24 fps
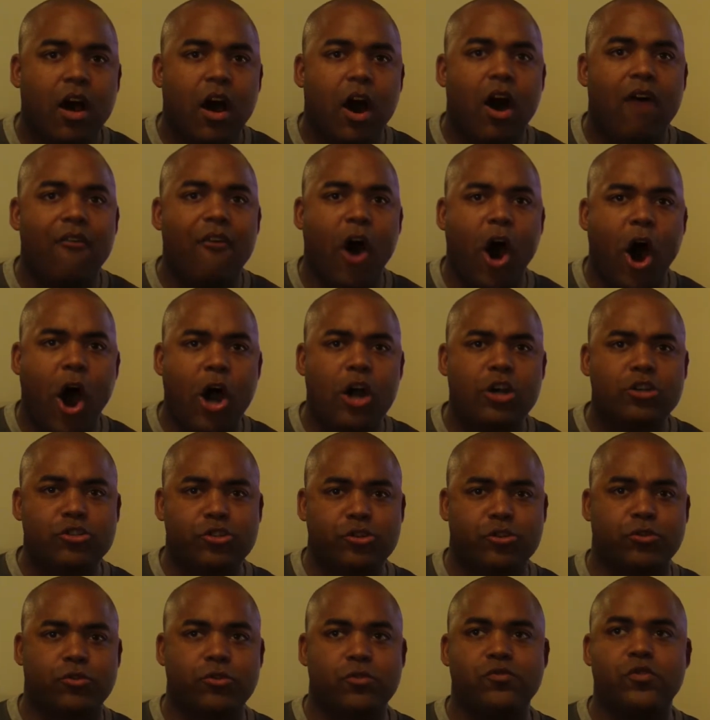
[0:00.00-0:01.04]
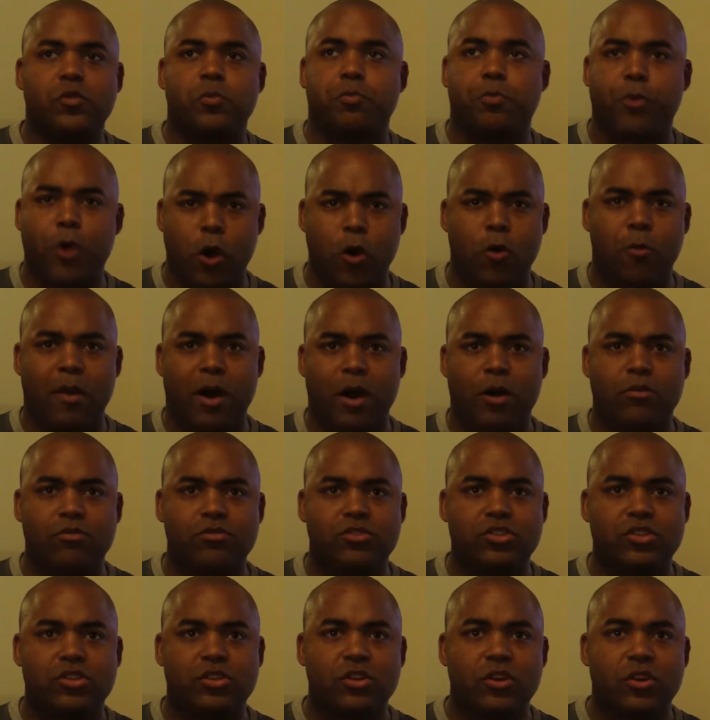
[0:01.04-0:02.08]
of R-Truth's
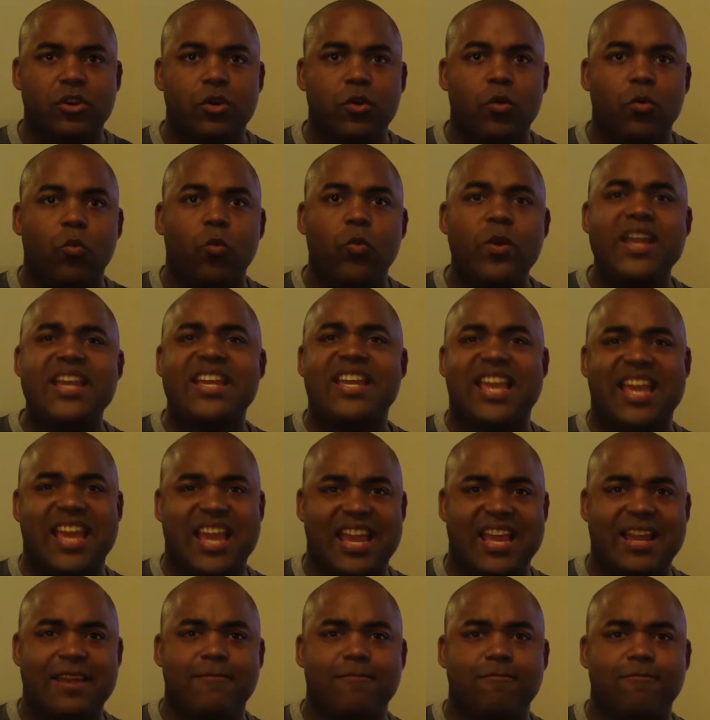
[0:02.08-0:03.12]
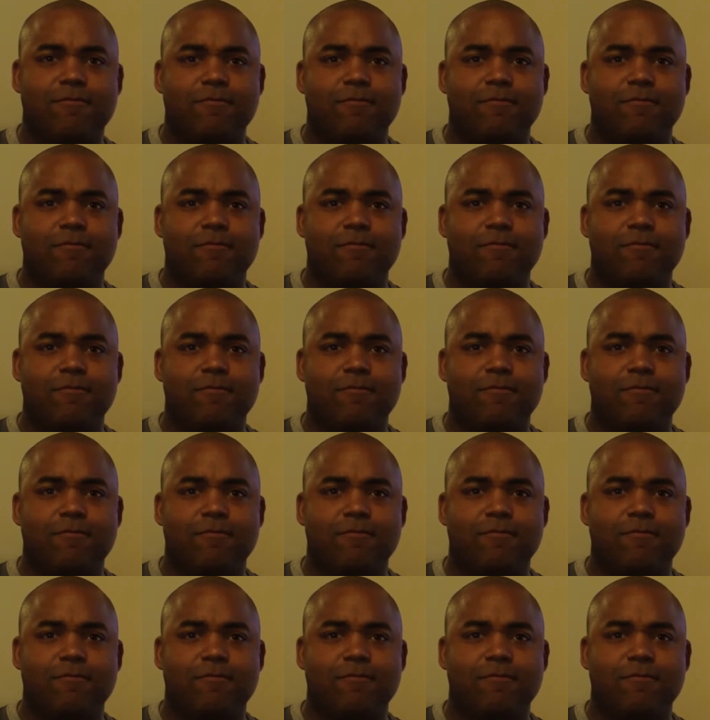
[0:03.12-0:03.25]
promos week in